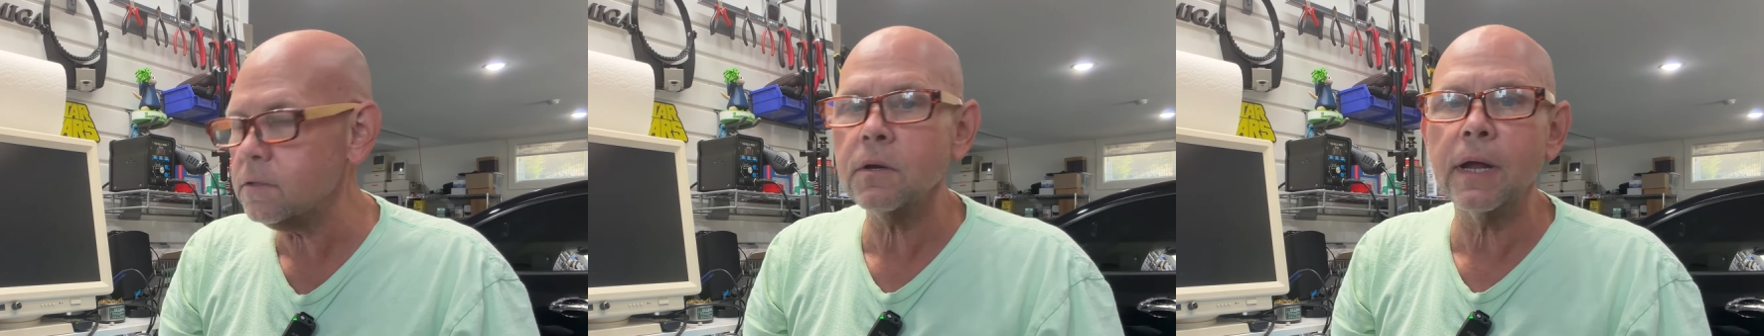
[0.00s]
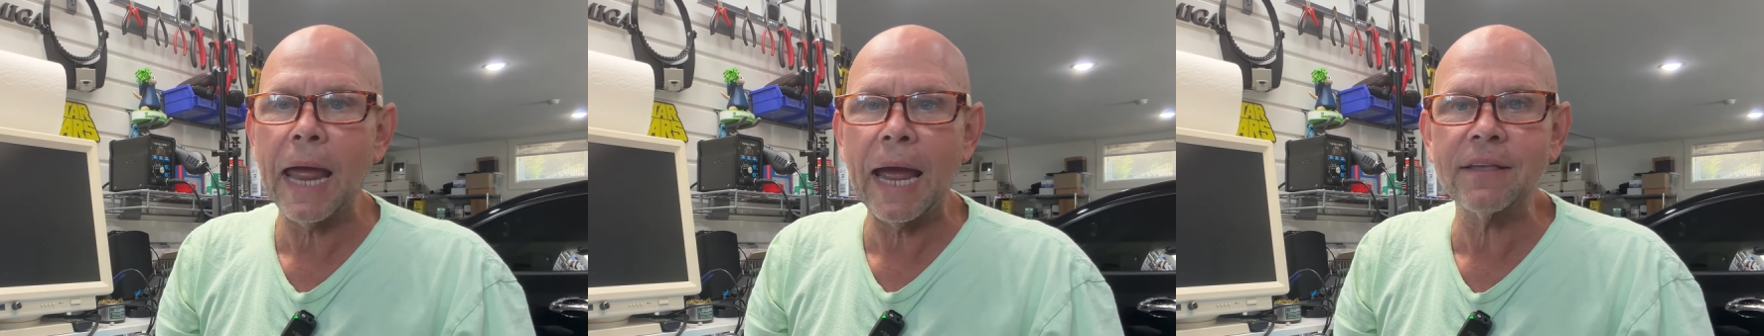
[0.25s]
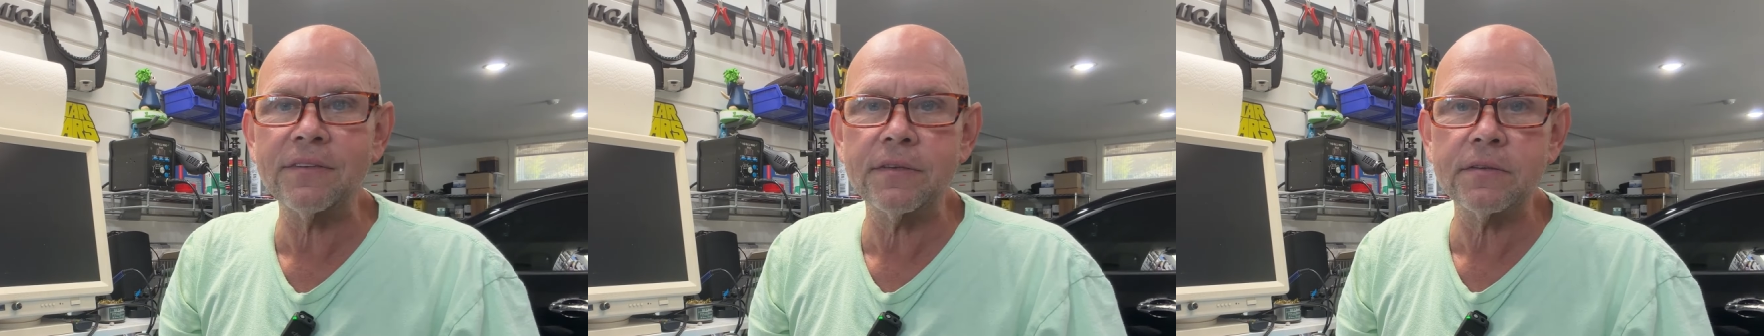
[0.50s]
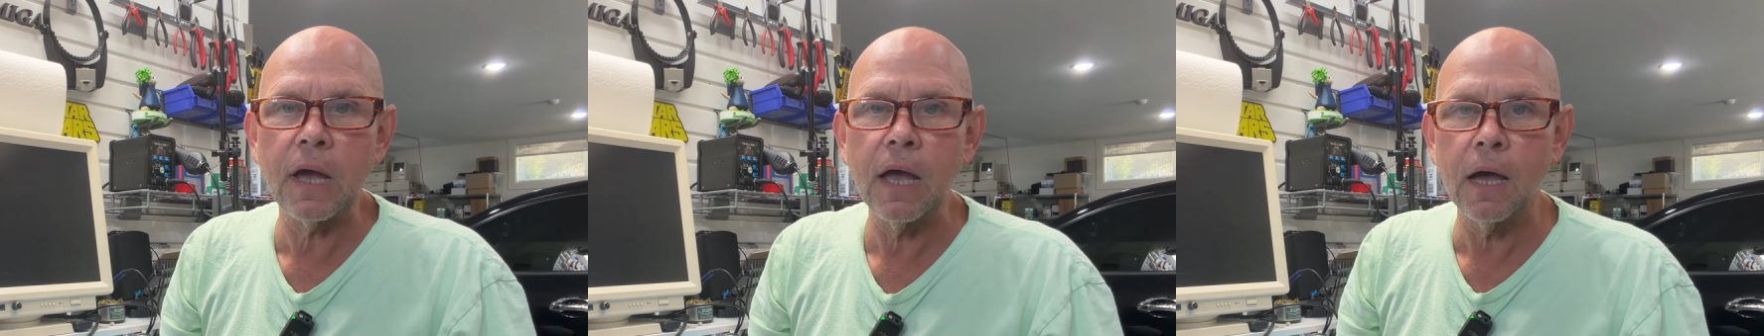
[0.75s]
so it acts
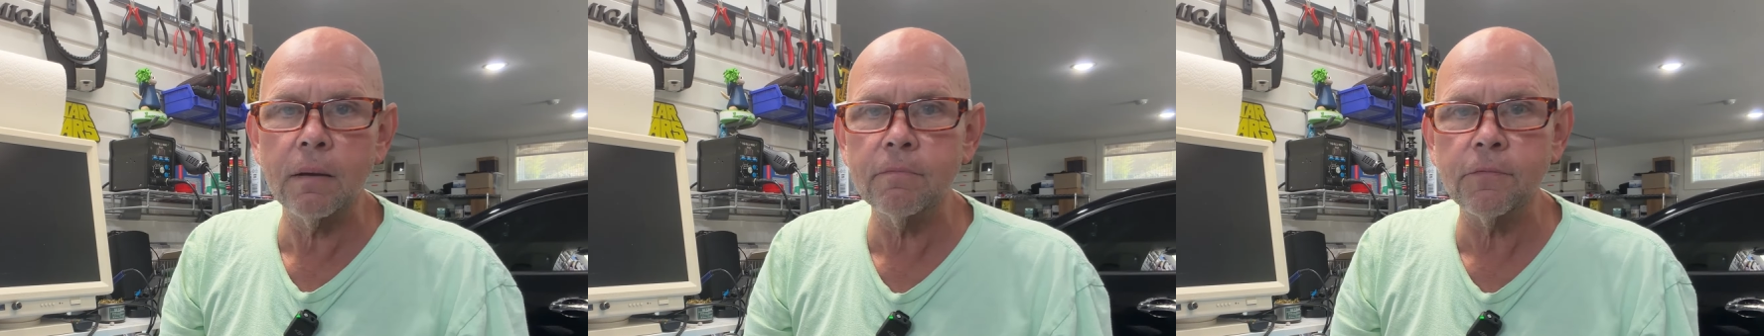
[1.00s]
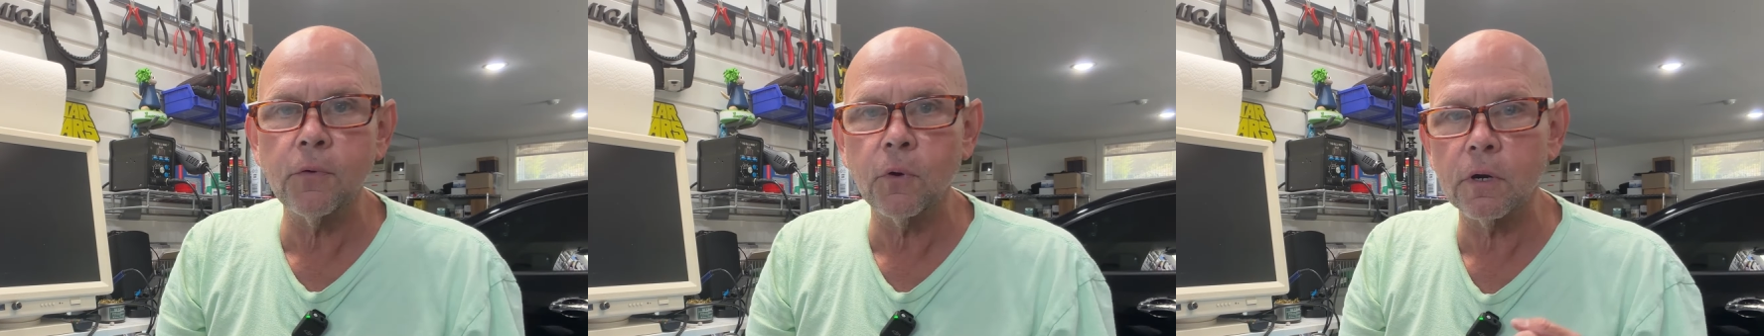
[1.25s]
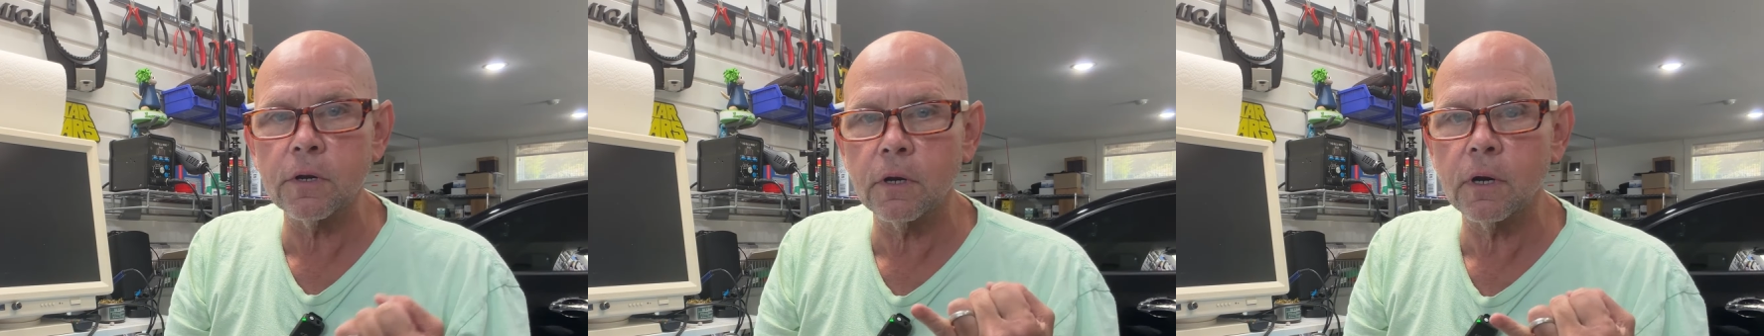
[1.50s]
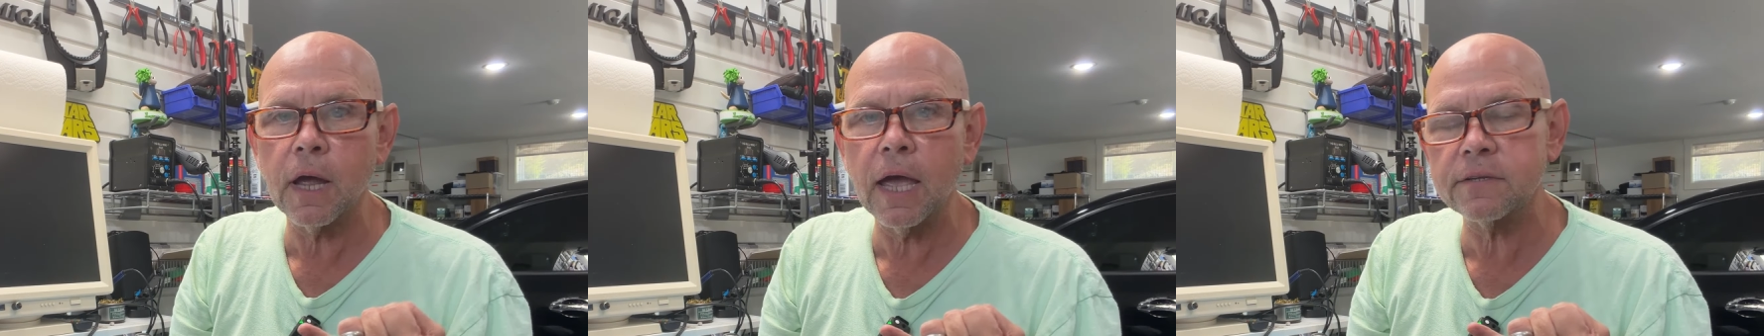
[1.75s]
as a hub for
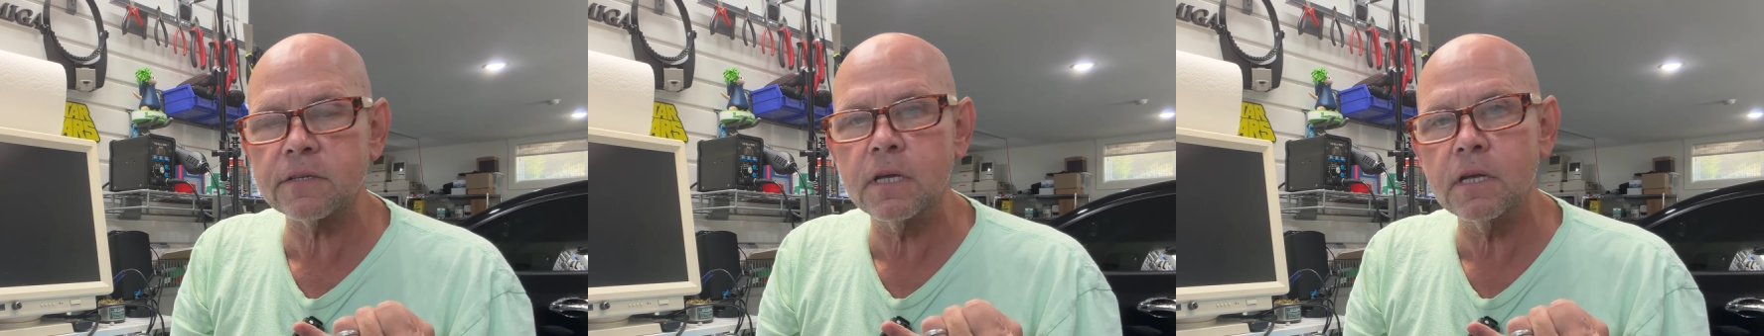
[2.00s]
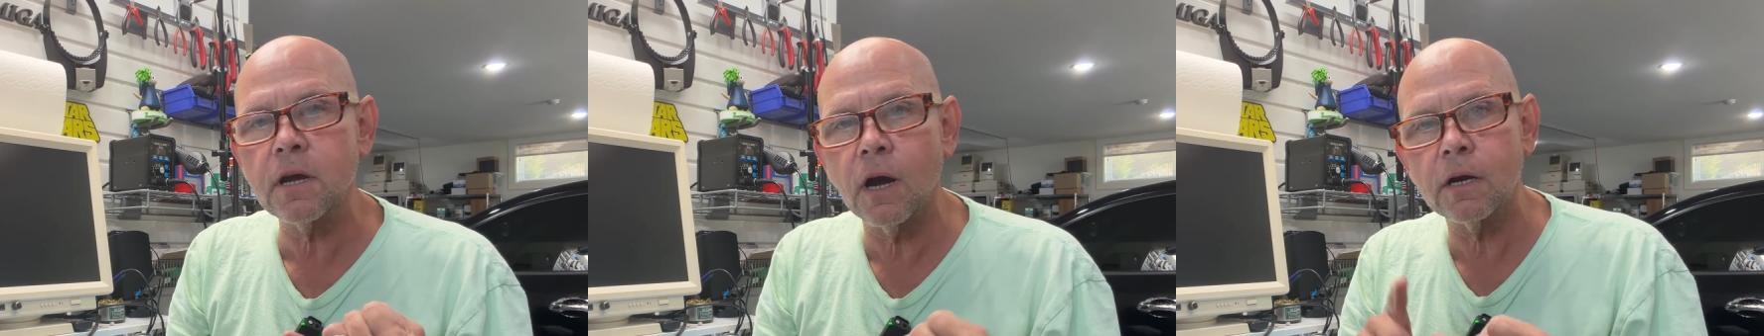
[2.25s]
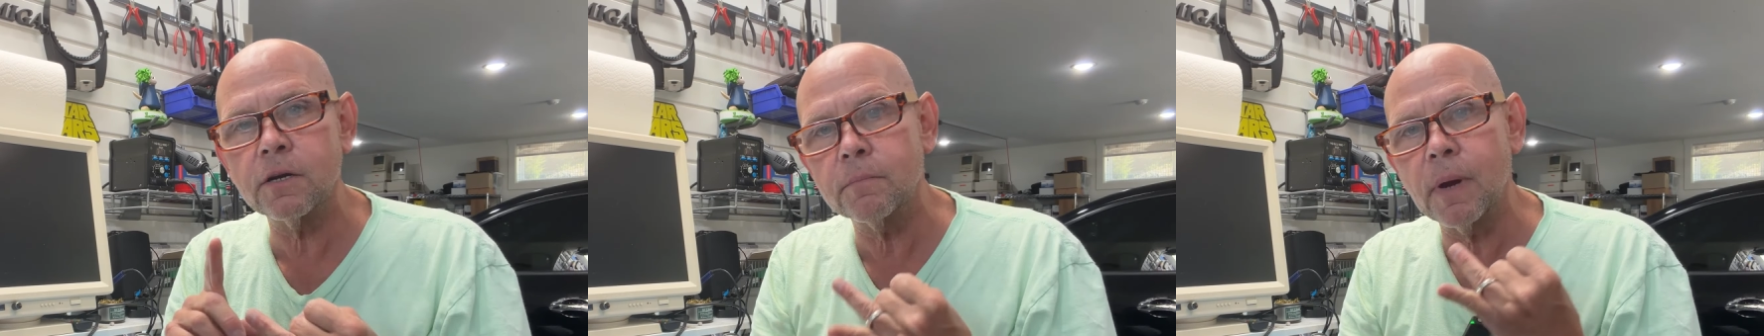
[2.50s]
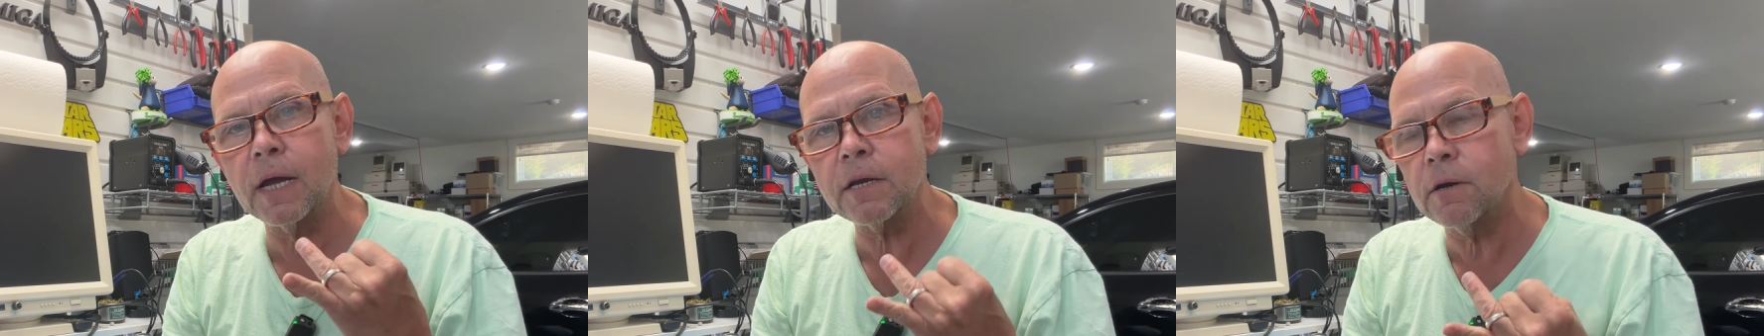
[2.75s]
your SD card, your
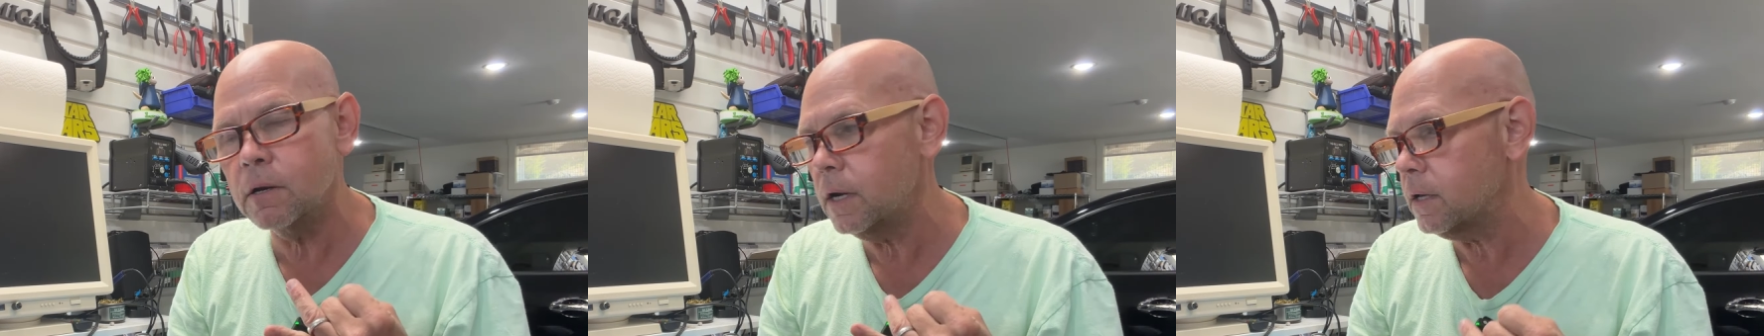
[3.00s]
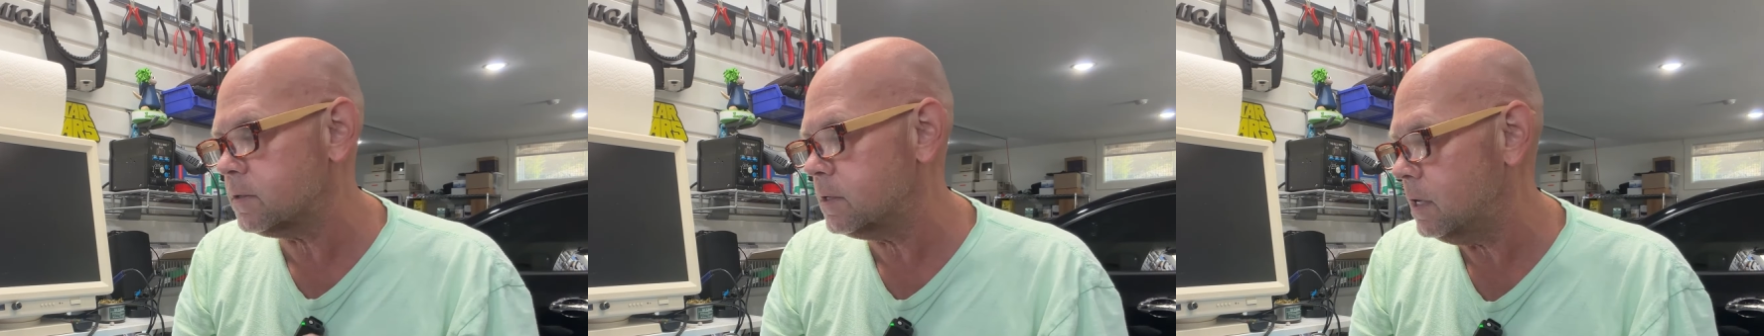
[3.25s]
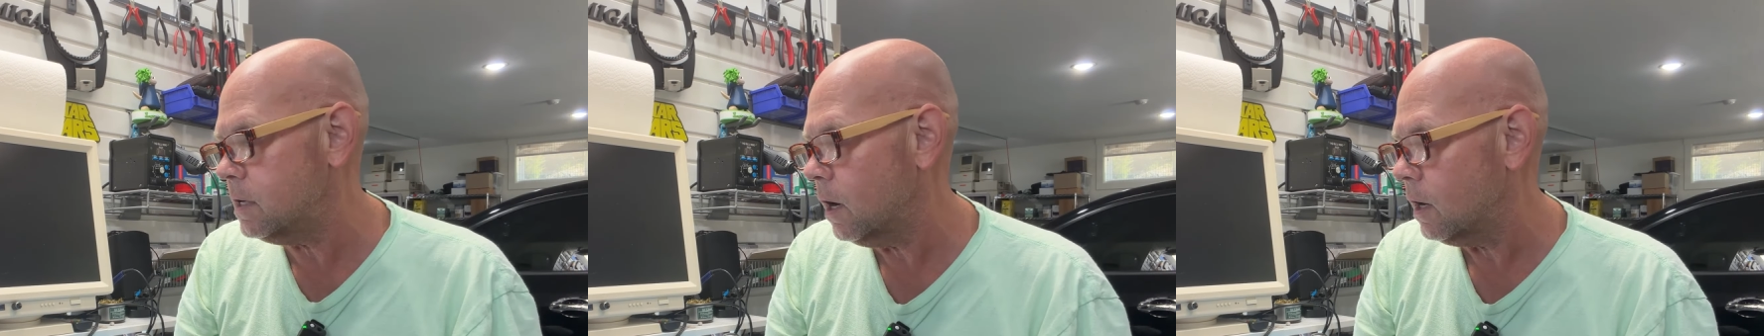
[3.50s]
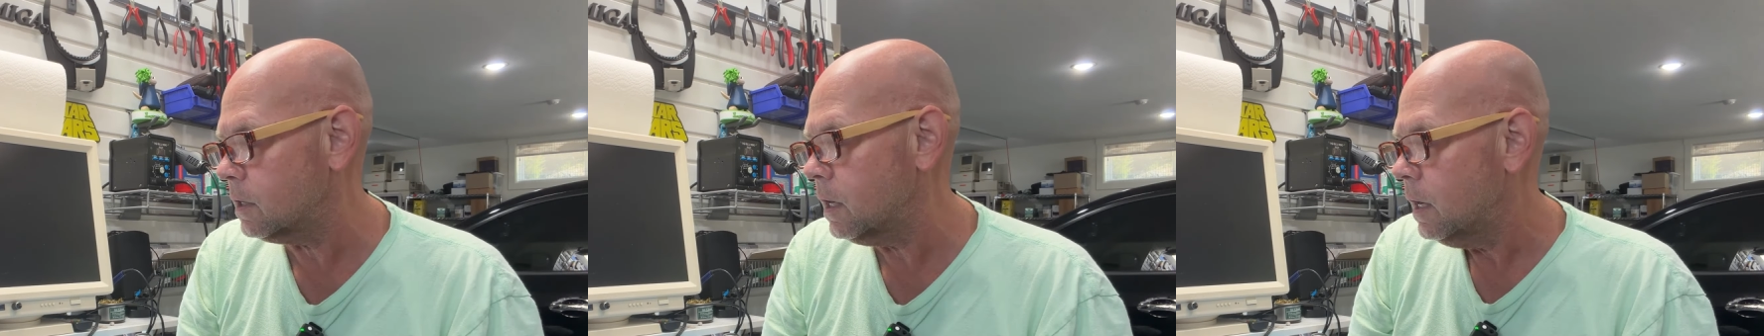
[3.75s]
micro SD
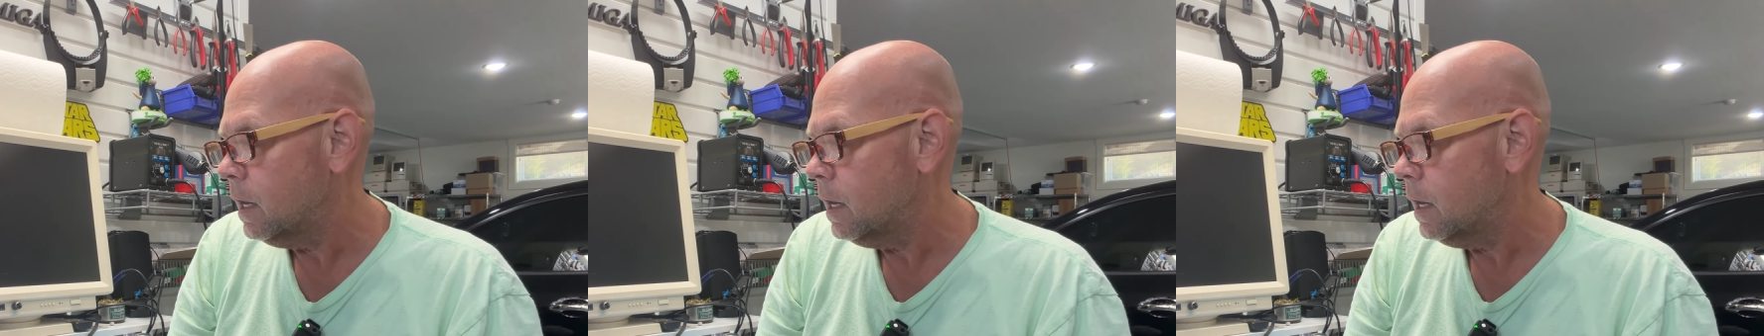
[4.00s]
card.